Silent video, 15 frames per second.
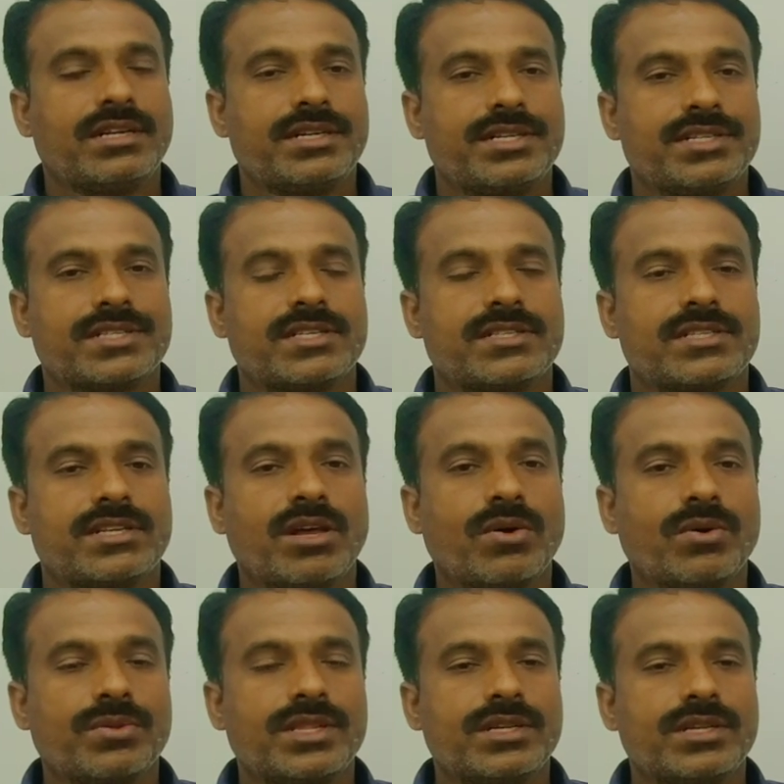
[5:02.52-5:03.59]
discuss now
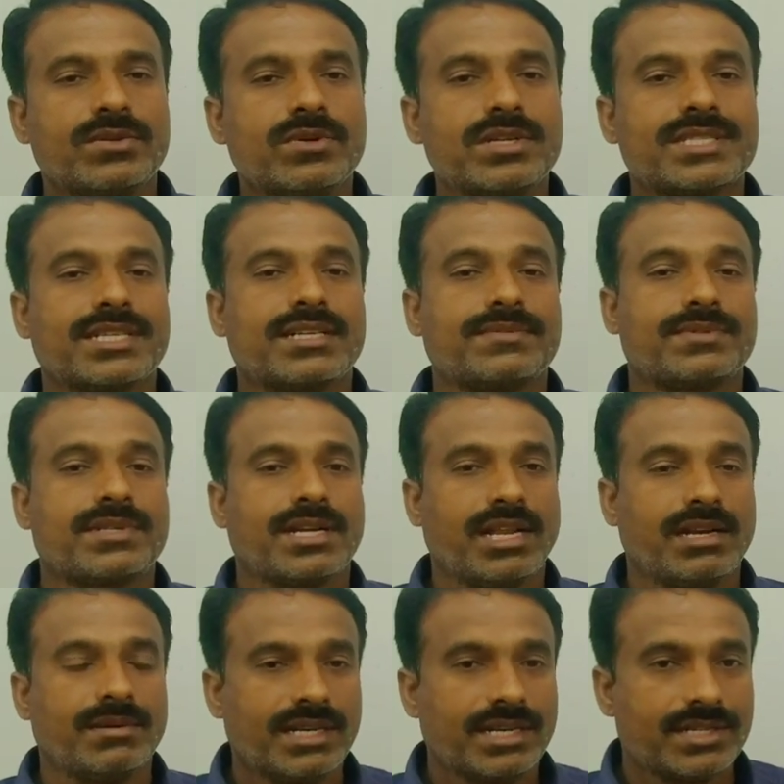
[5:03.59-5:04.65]
the rules of trial
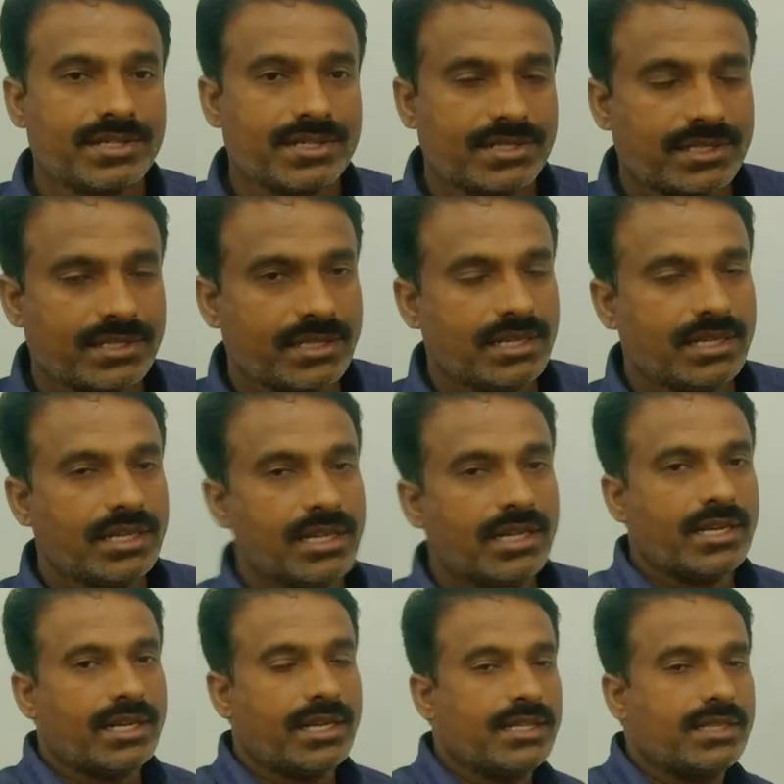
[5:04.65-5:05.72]
balance.
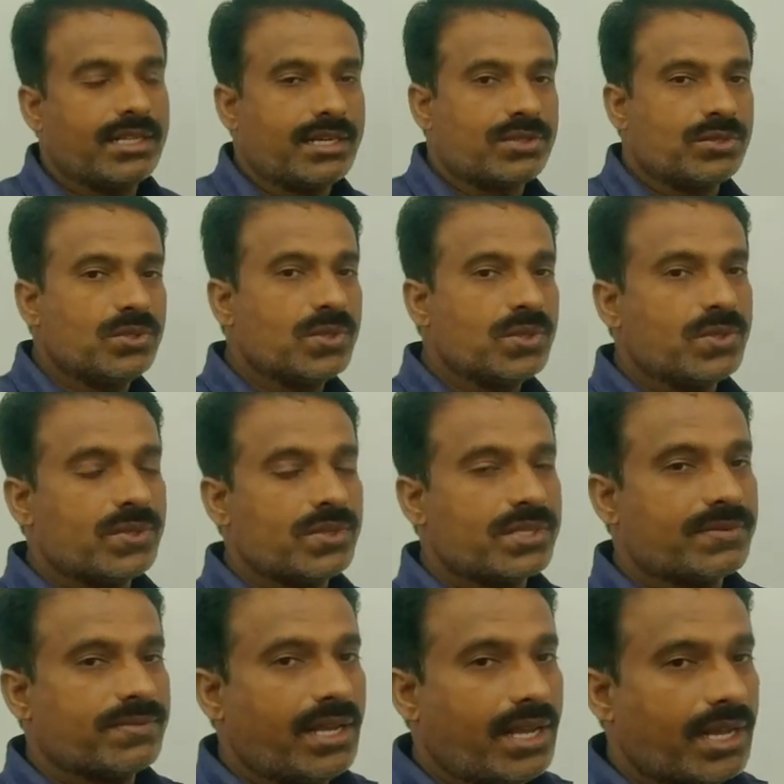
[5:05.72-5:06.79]
In the
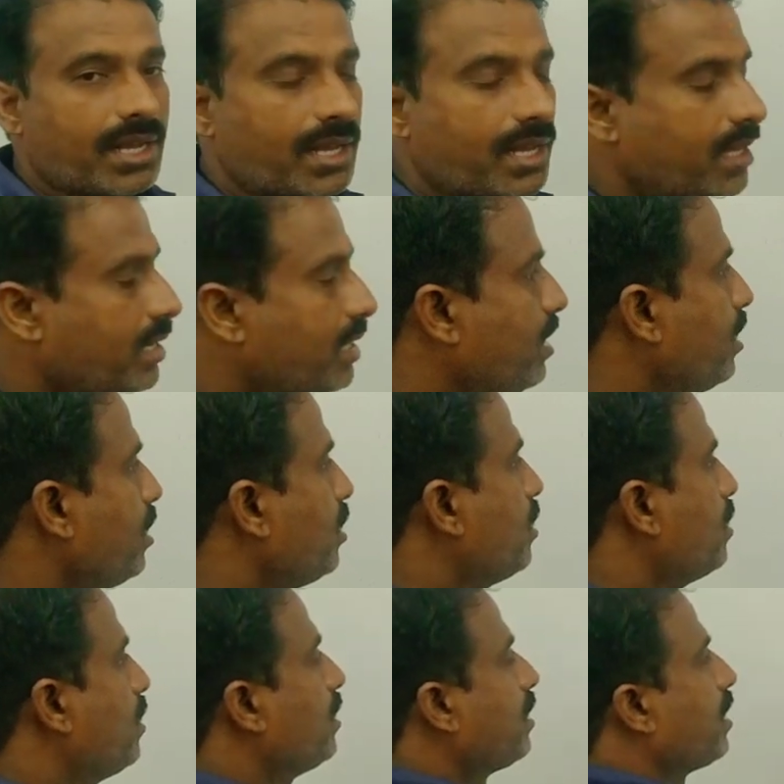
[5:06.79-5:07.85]
rules where
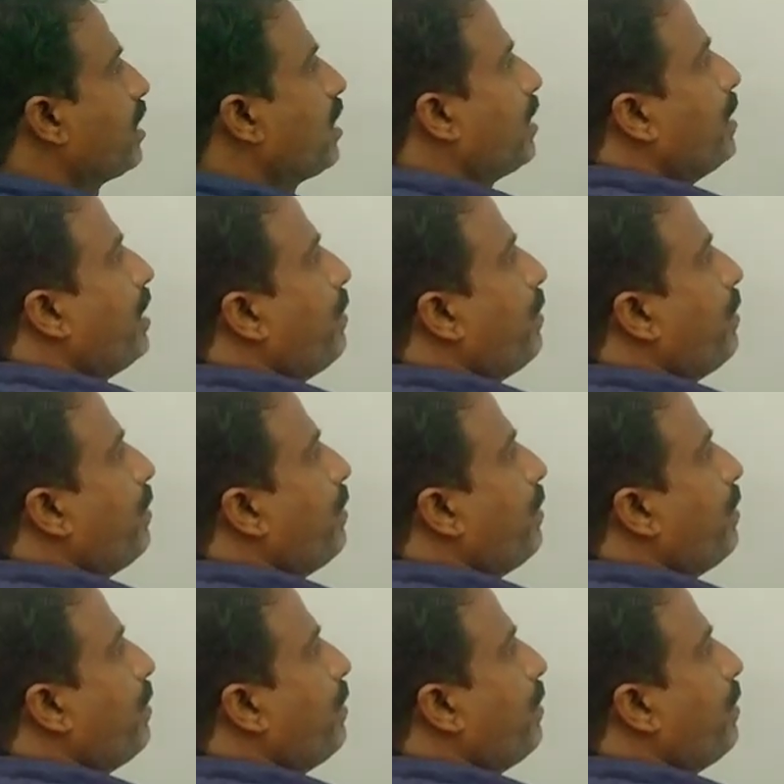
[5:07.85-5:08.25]
the